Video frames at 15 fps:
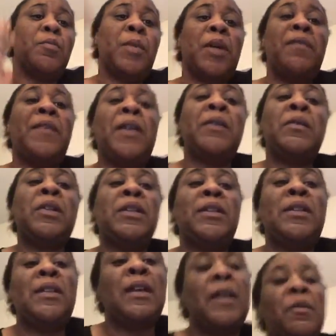My family's
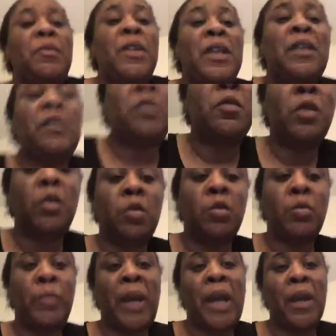the type, they don't
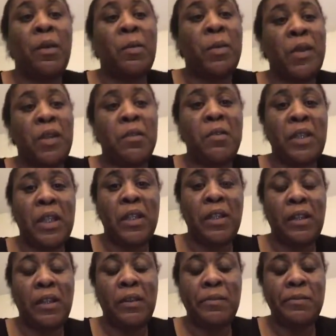hold back with their
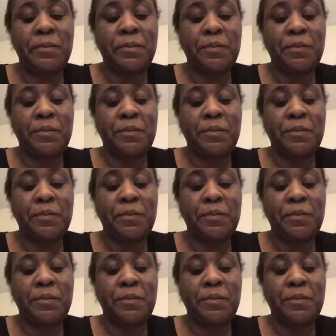thinking.